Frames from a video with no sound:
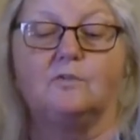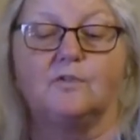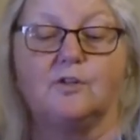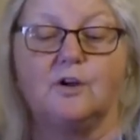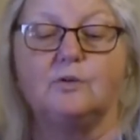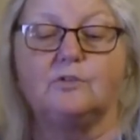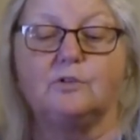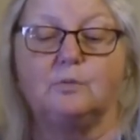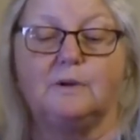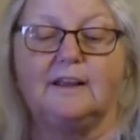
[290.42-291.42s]
For those
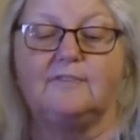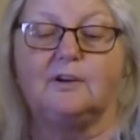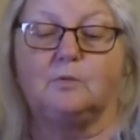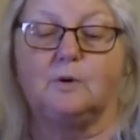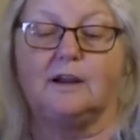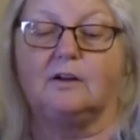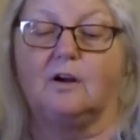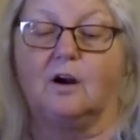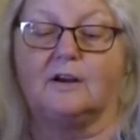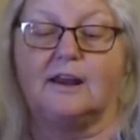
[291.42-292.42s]
who believe in
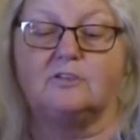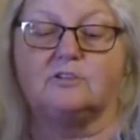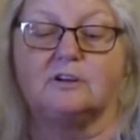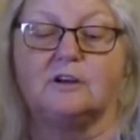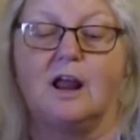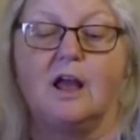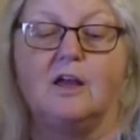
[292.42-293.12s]
reincarnation,